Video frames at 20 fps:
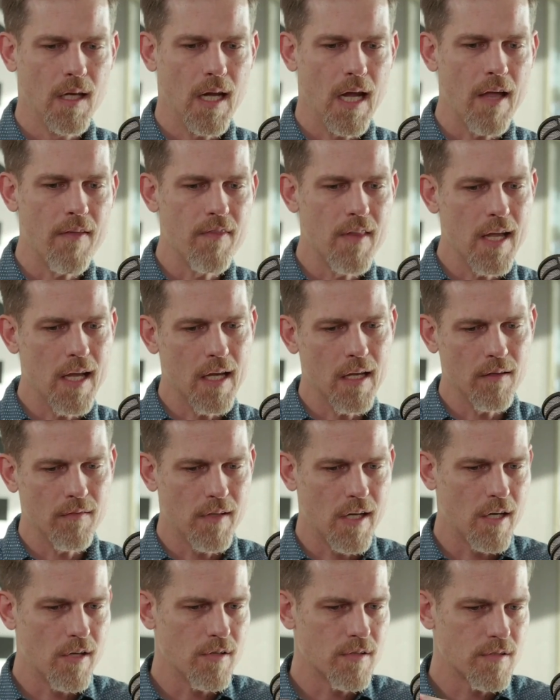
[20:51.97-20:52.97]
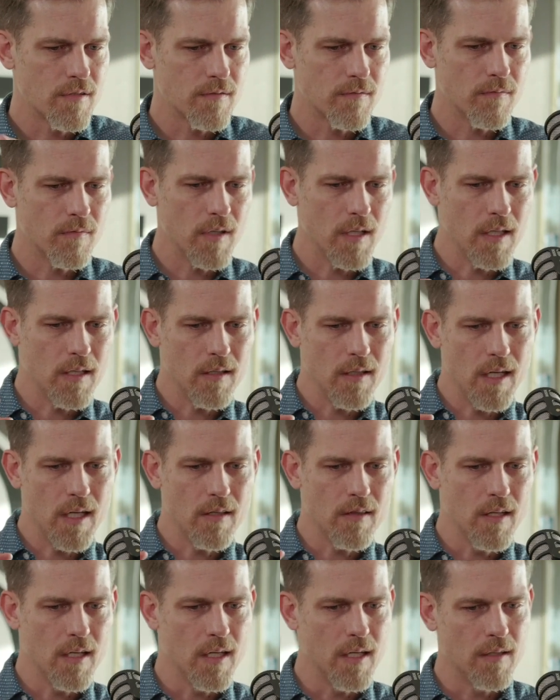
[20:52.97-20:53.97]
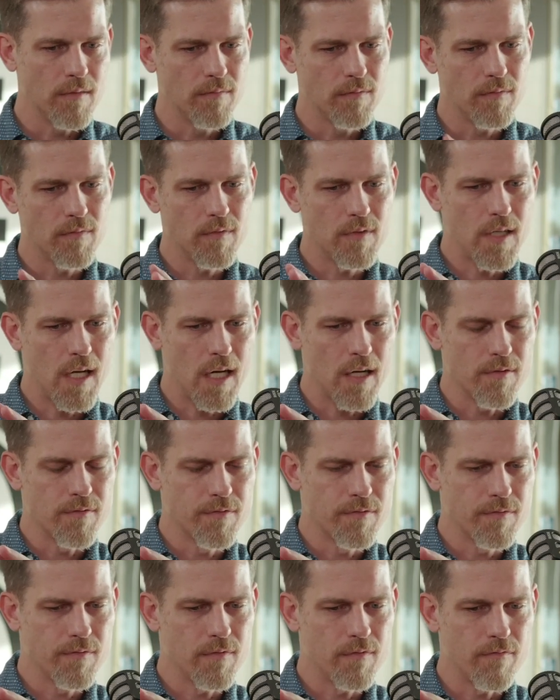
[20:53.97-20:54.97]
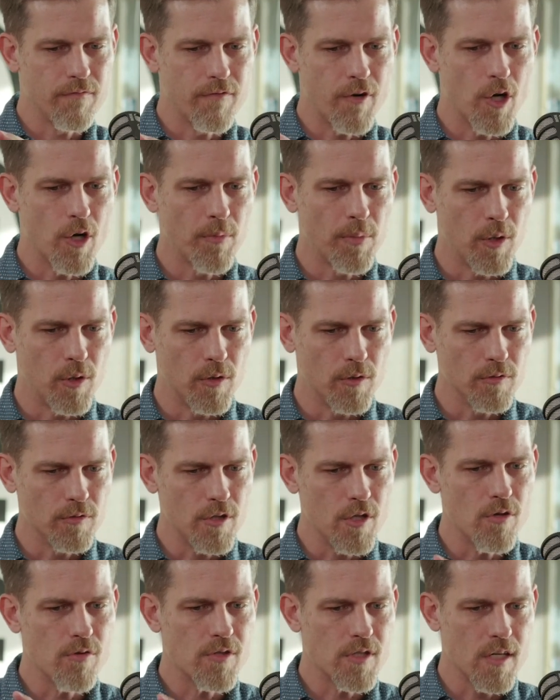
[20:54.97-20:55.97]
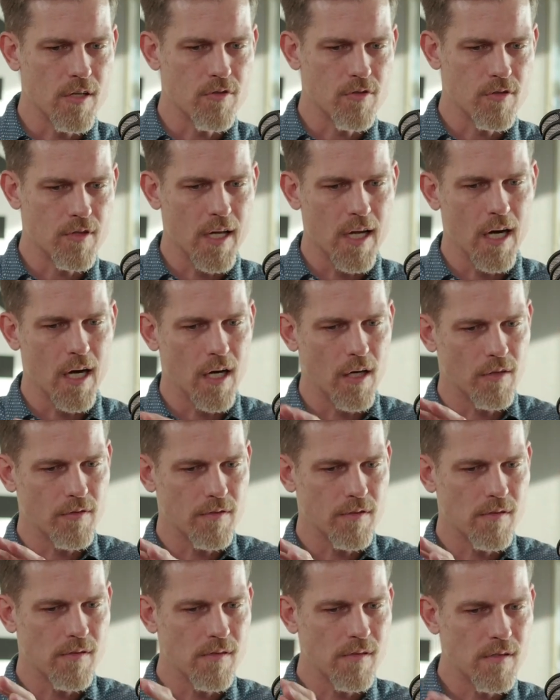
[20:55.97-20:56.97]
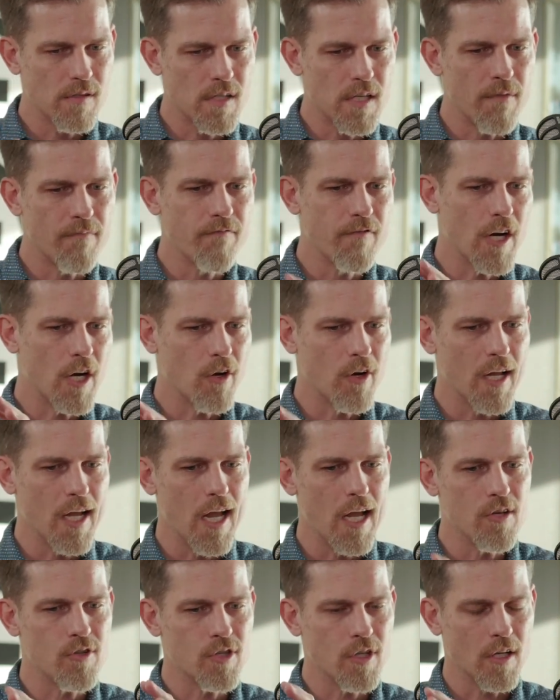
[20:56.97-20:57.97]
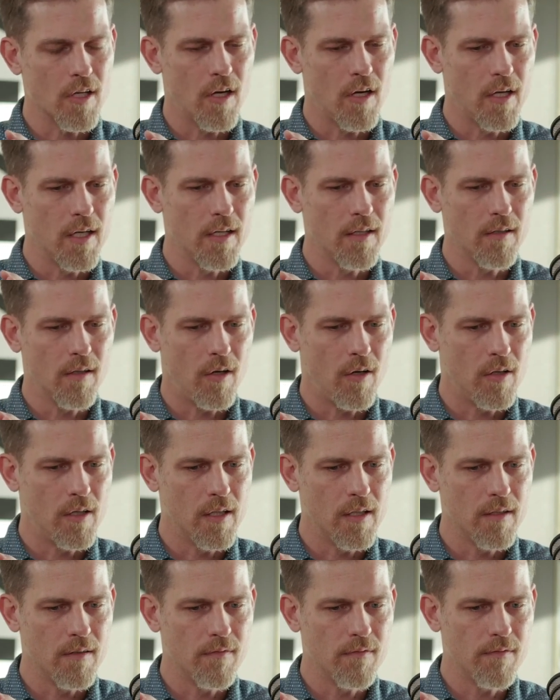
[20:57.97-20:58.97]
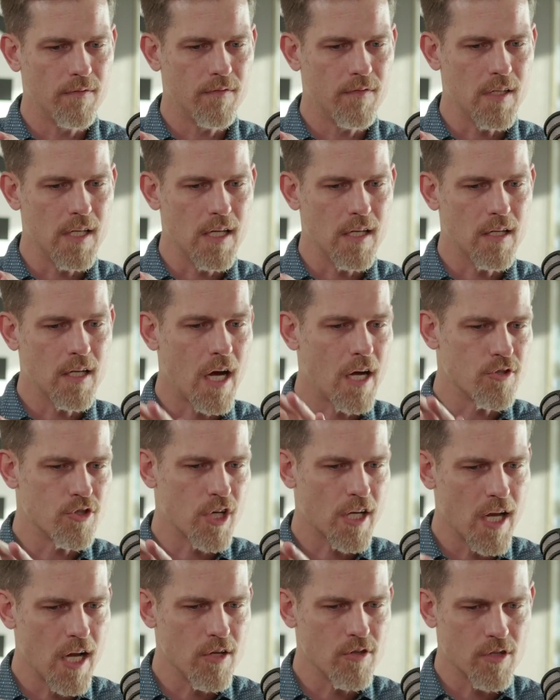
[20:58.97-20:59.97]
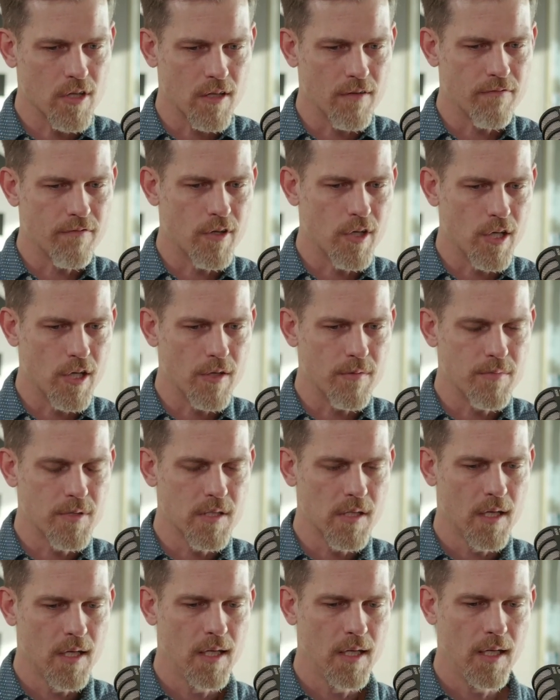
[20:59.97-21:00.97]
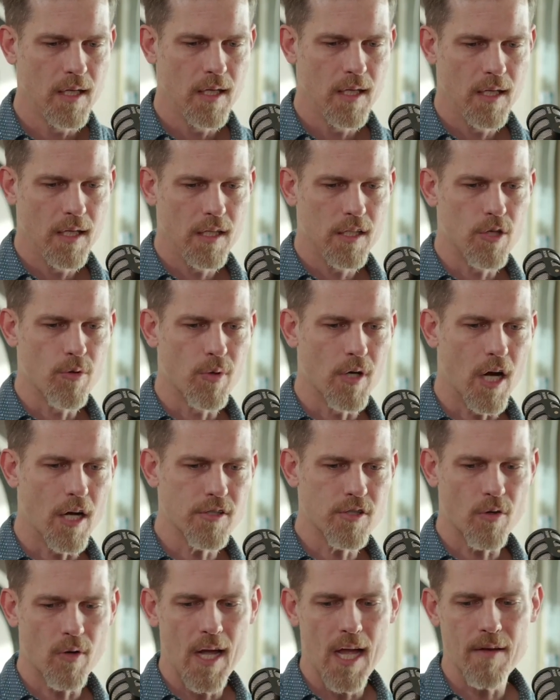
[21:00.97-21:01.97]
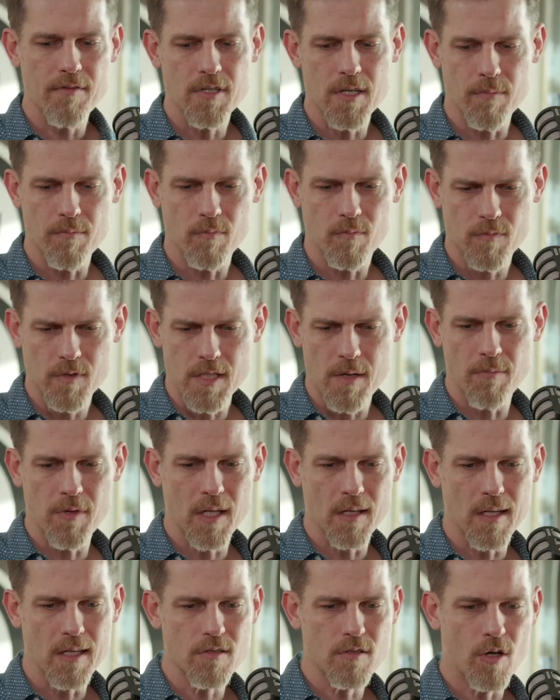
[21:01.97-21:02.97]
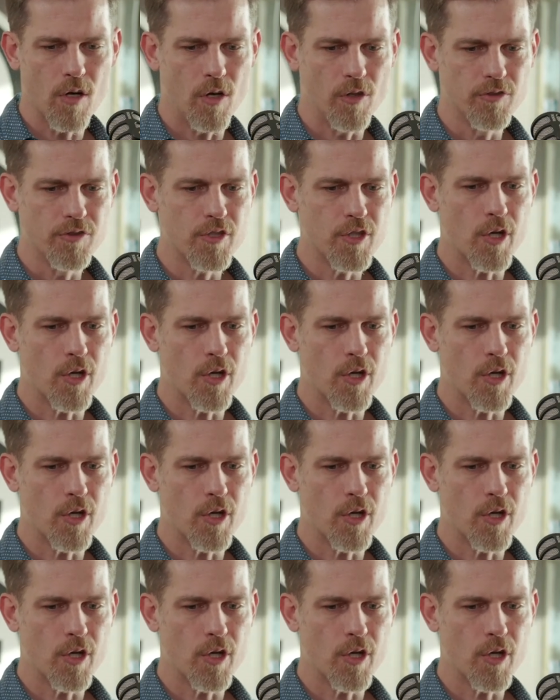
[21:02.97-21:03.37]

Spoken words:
and then there's in the kind of verbal usage there some variation on the conjugation of verbs. You would also have something that's called